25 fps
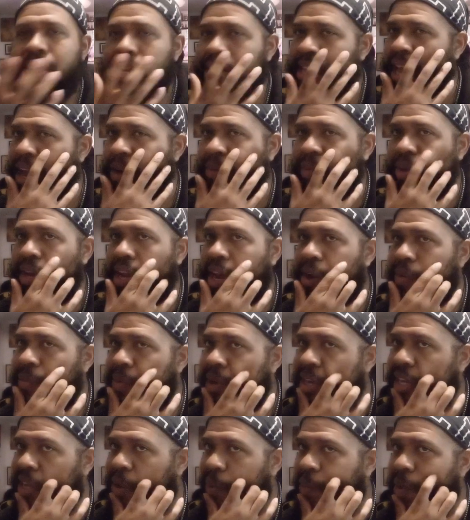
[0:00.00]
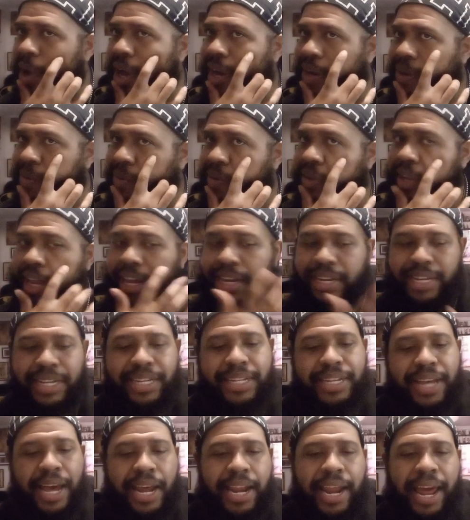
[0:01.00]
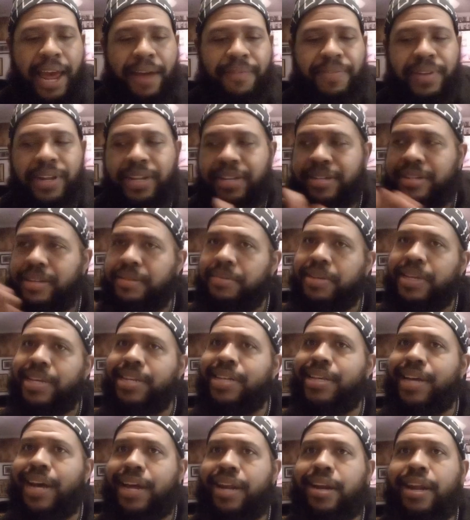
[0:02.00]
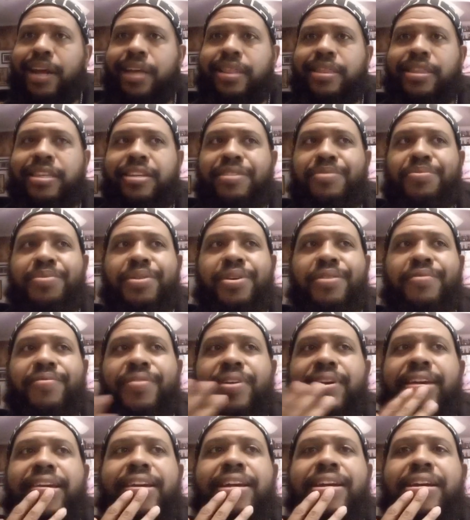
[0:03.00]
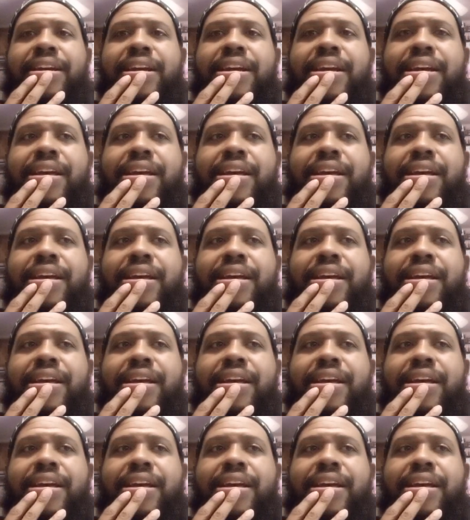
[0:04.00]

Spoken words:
Tyreek and Waddle is, like, this kind of athleticism. He kind of like this one over here.